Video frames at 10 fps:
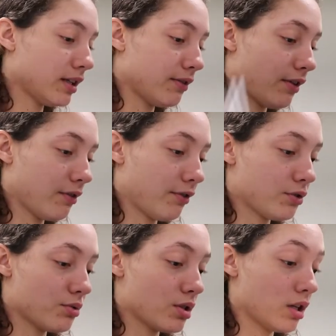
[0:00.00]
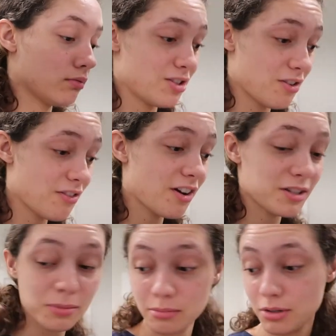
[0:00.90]
and see if HelloFresh was good. So far, it's
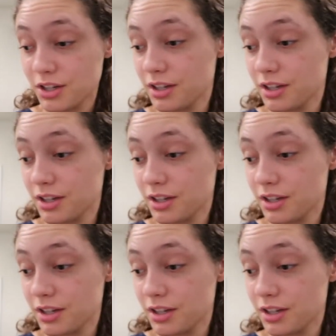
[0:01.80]
been pretty